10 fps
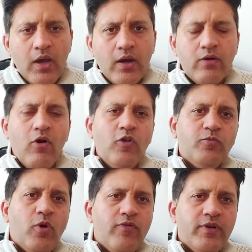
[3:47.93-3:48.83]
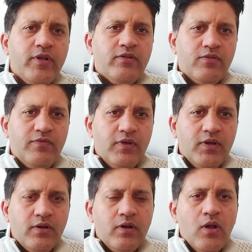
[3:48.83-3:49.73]
Gross profit is a
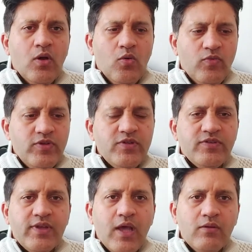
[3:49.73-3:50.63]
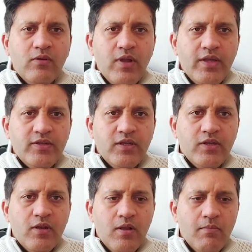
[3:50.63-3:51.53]
figure which is
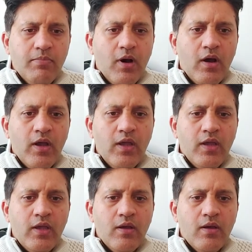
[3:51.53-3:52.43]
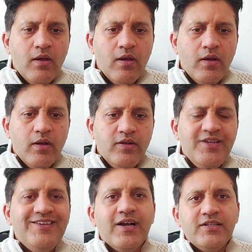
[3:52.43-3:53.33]
calculated by
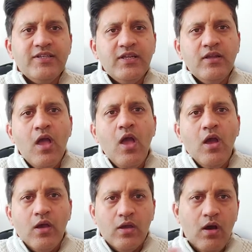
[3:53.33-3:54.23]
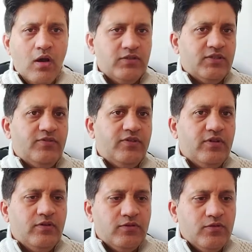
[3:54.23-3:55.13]
deducting cost of
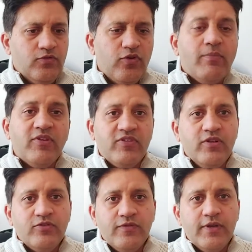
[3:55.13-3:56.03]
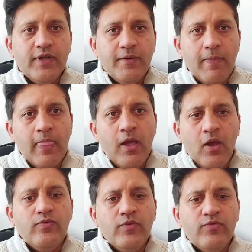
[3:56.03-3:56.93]
sales from the sales figure.
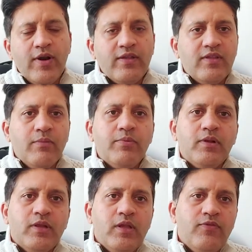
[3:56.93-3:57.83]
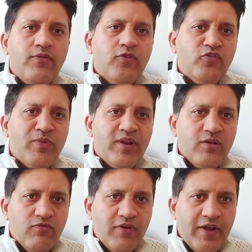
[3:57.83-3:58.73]
For example, if you spend
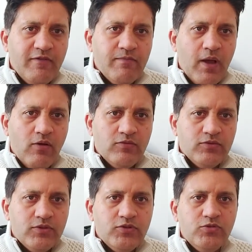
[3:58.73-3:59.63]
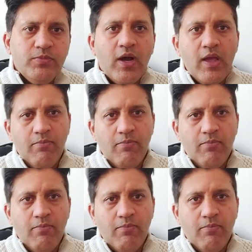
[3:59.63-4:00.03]
£5 to buy a